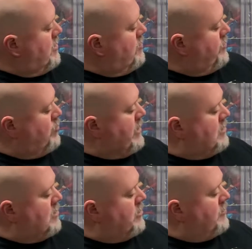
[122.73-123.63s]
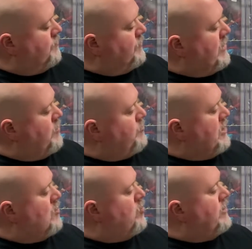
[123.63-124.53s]
the Riddler, and the
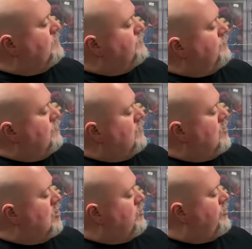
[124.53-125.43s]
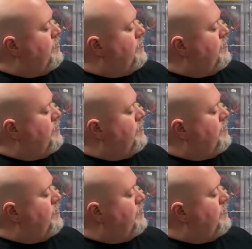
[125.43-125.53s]
Penguin, all with the